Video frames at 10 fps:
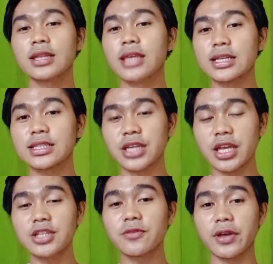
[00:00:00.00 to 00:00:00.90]
The
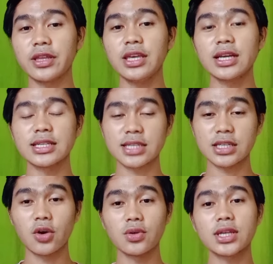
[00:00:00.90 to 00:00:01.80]
exchange of ideas that
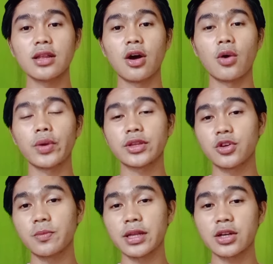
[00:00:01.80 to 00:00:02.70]
goes along with
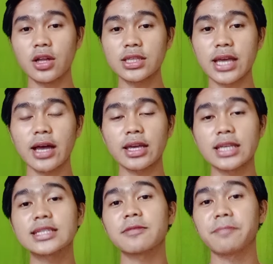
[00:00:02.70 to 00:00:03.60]
human contact
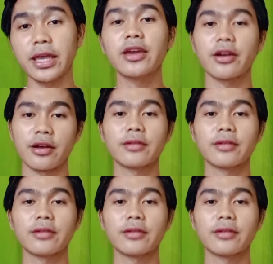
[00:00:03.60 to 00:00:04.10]
is at play here.